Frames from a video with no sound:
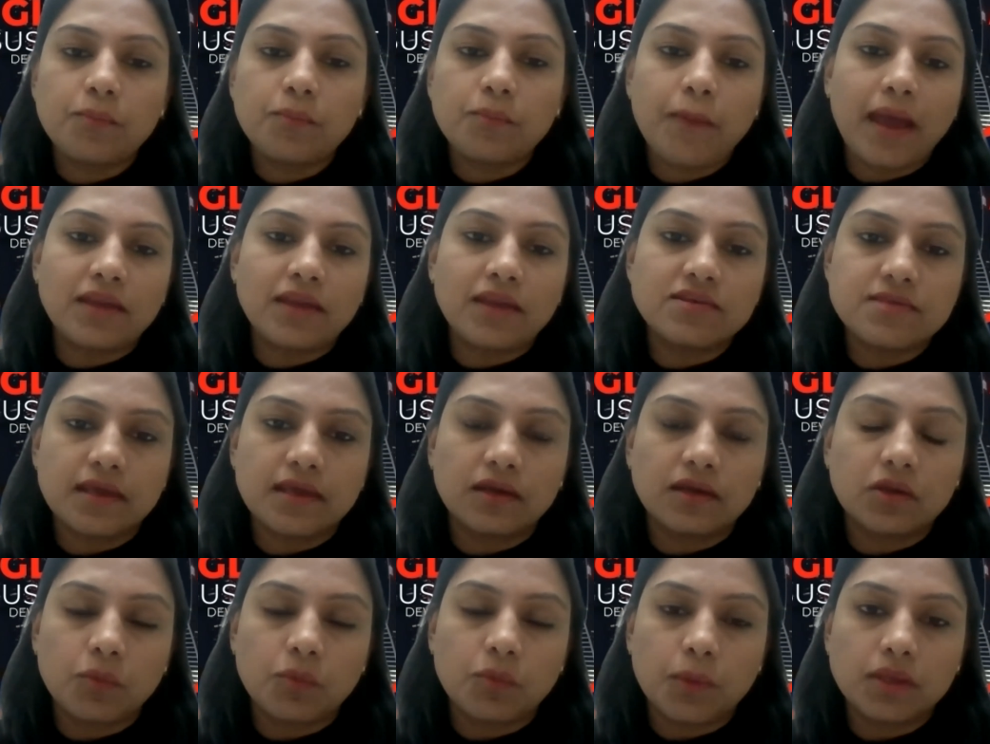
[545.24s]
the Paris
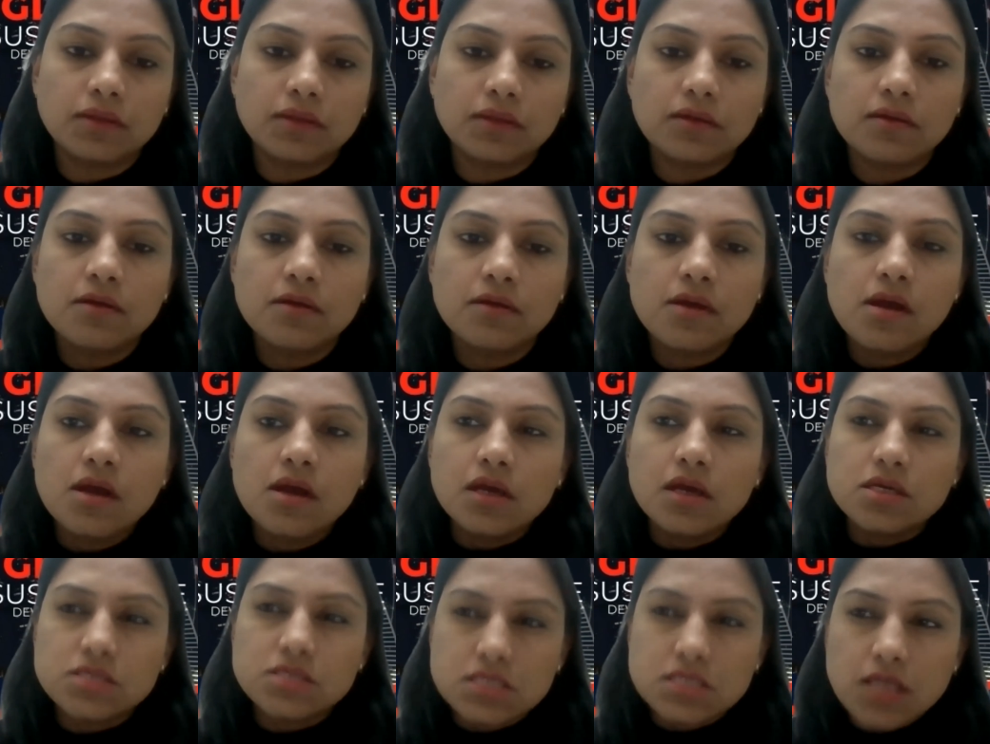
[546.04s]
Agreement.
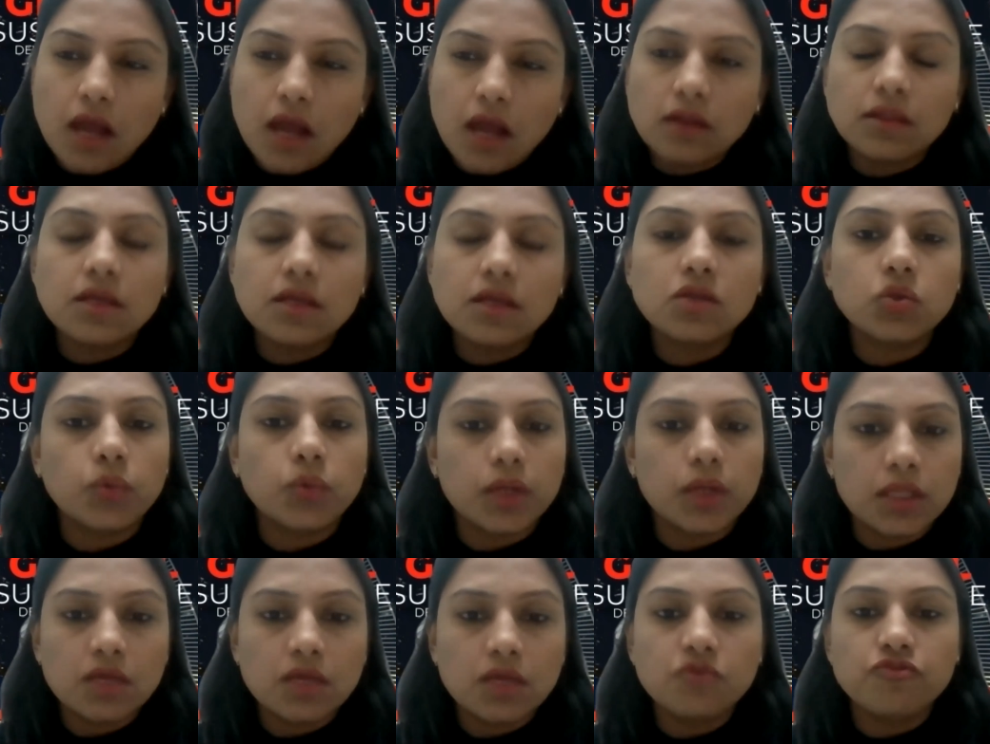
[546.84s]
Starting
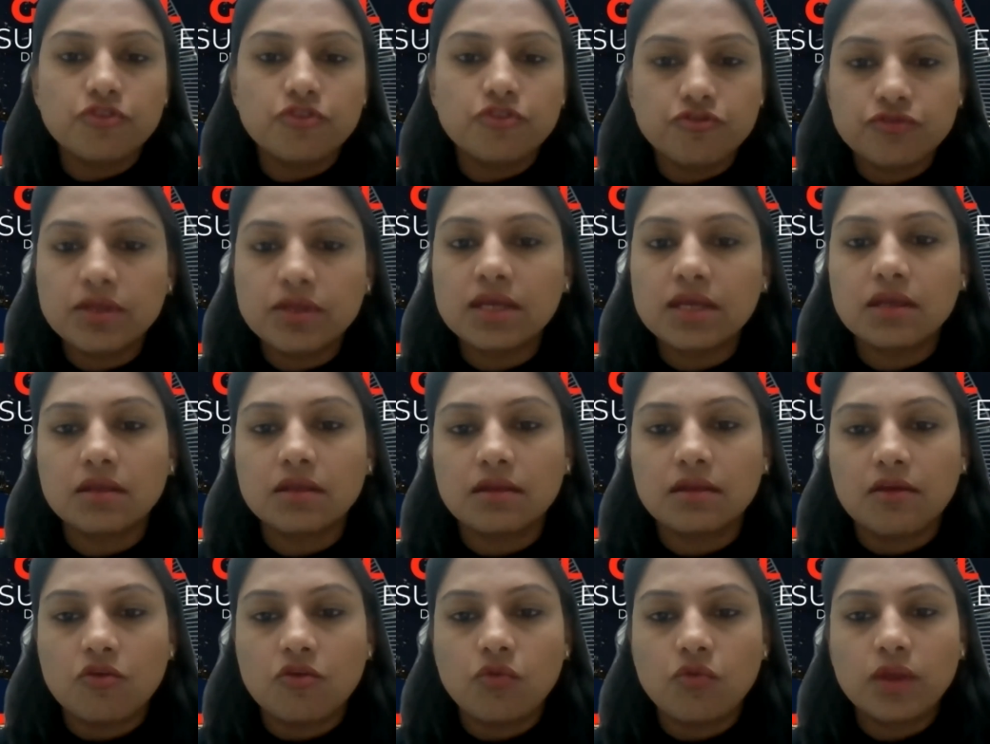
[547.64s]

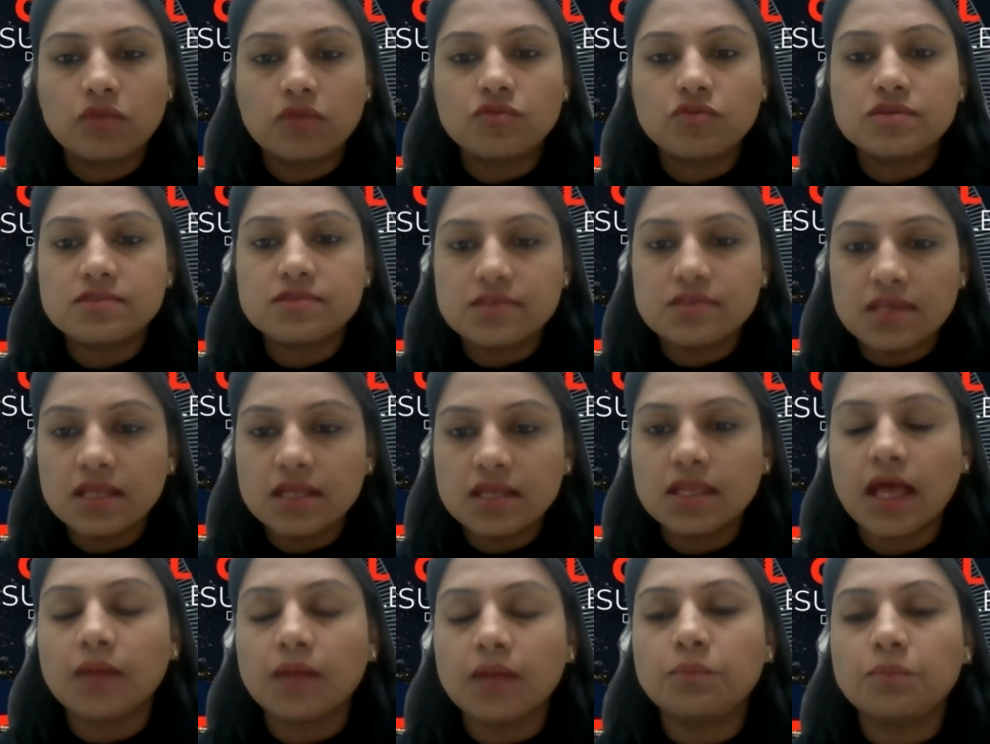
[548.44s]
2015, when we
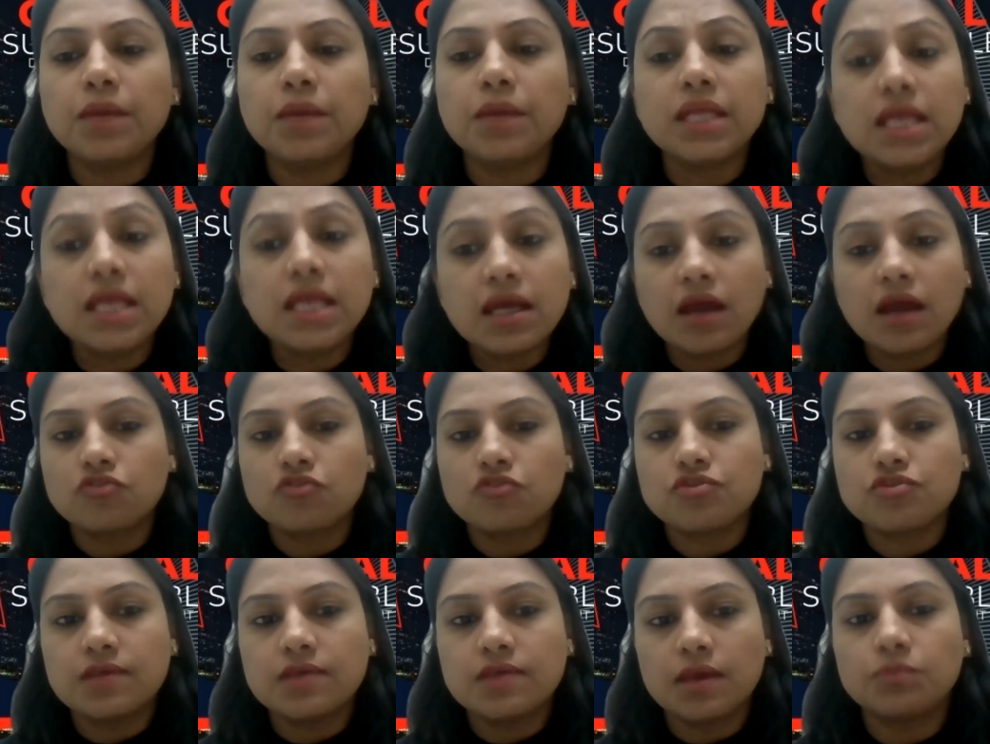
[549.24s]
see that many
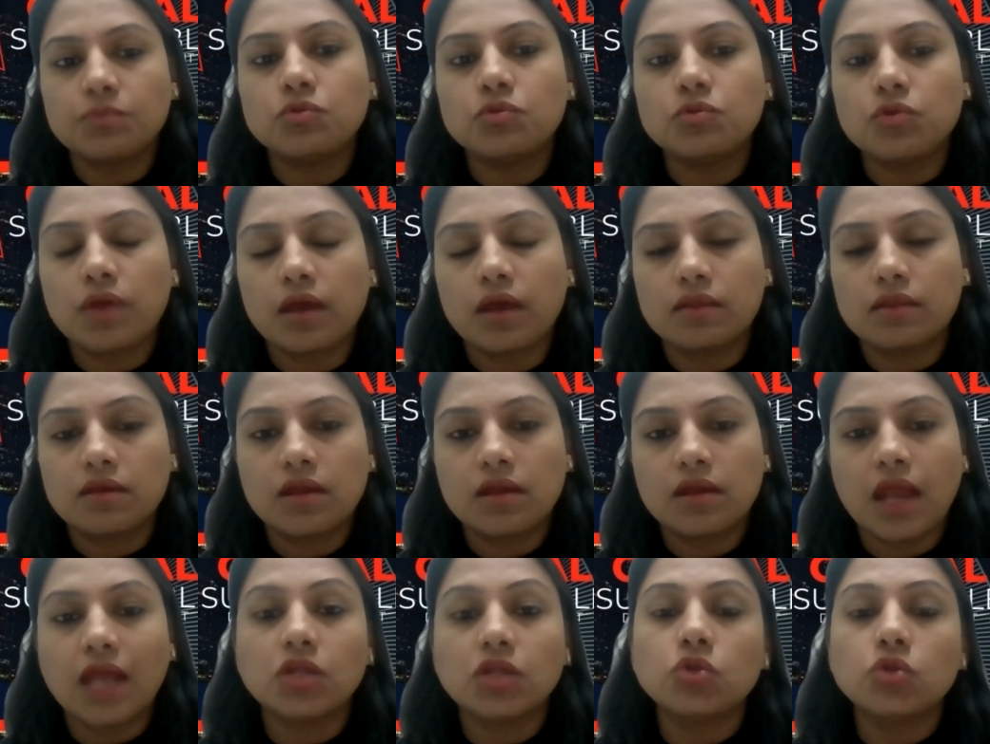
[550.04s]
countries came
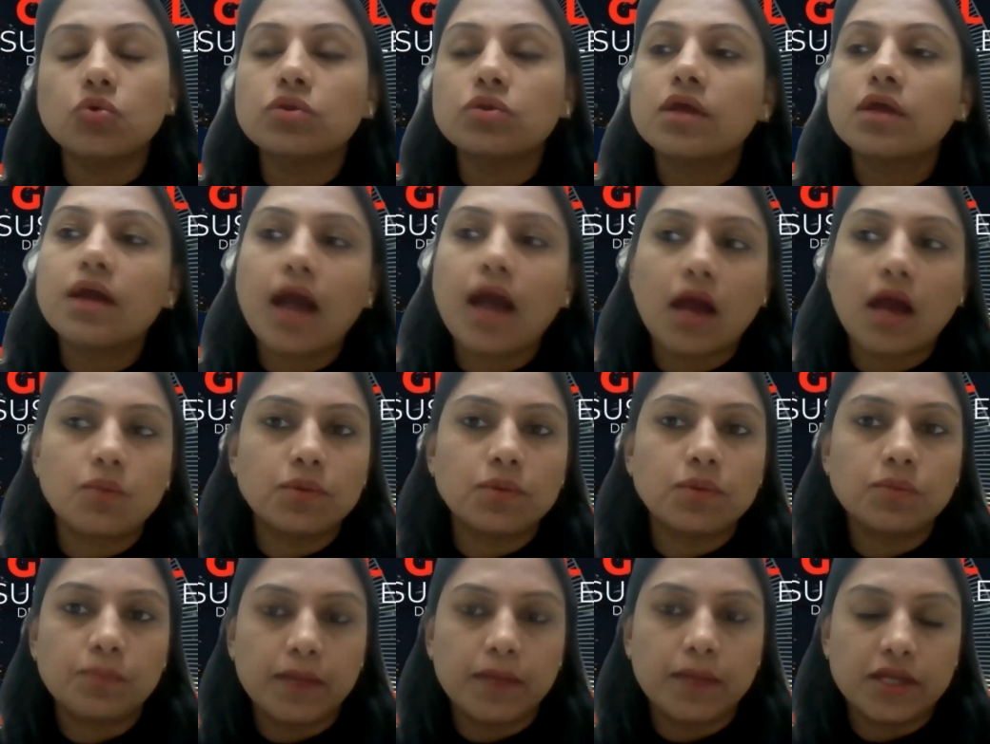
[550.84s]
together and took the
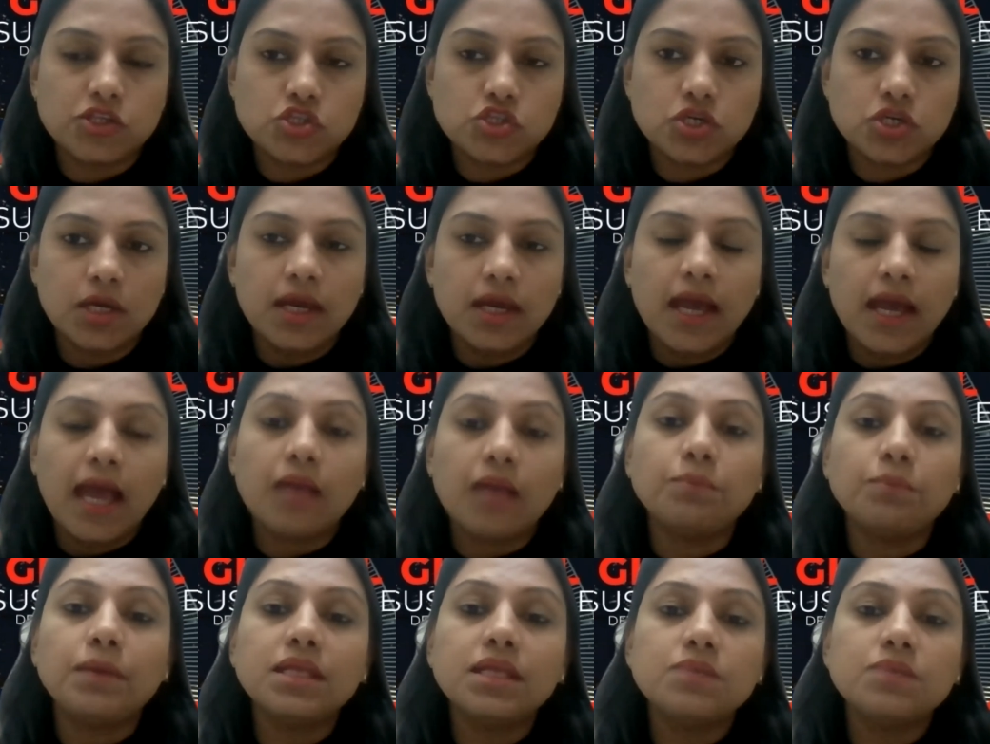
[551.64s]
carbon pledge,
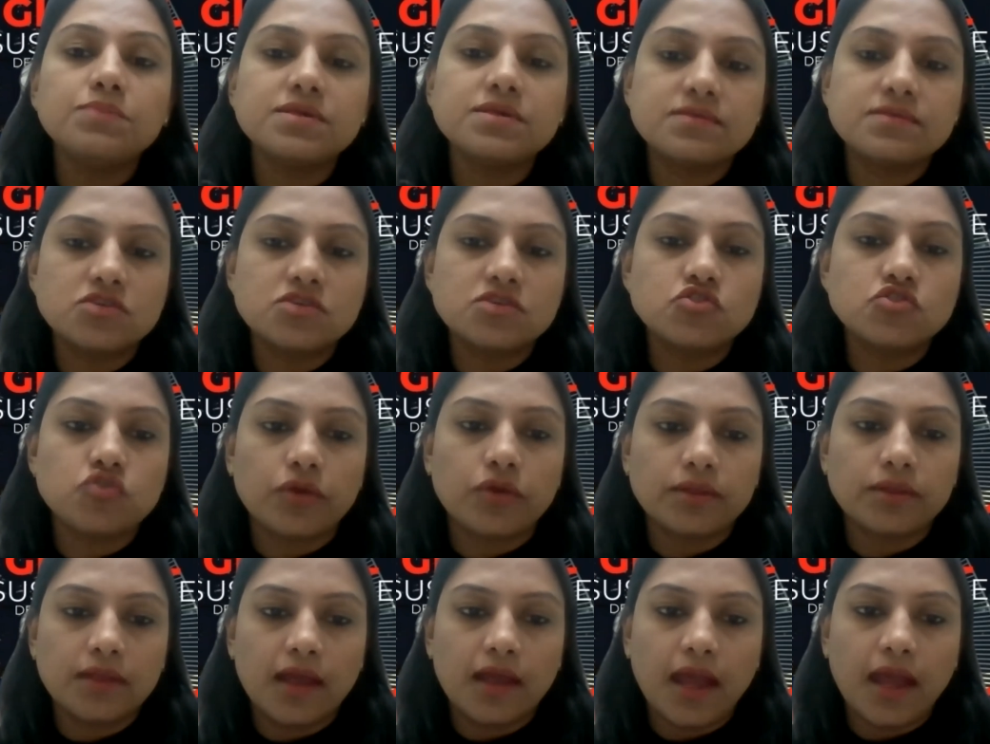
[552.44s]
and many business
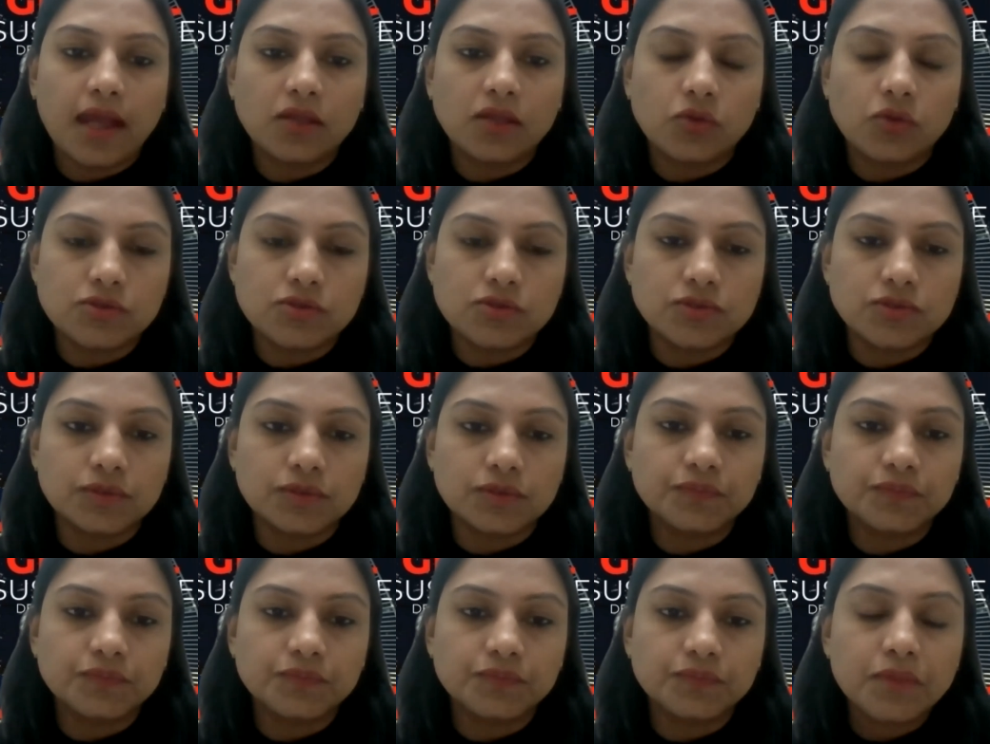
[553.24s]
joined the hand also.